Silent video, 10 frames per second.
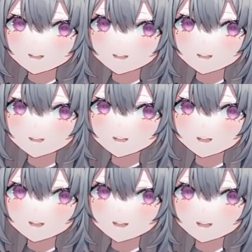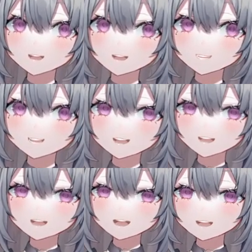Uh huh. Eevee.
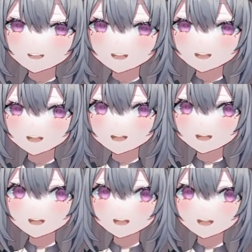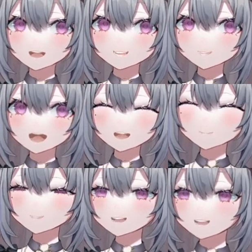Oh. that
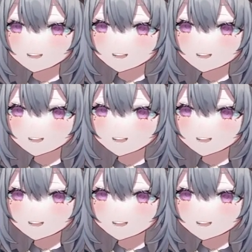one.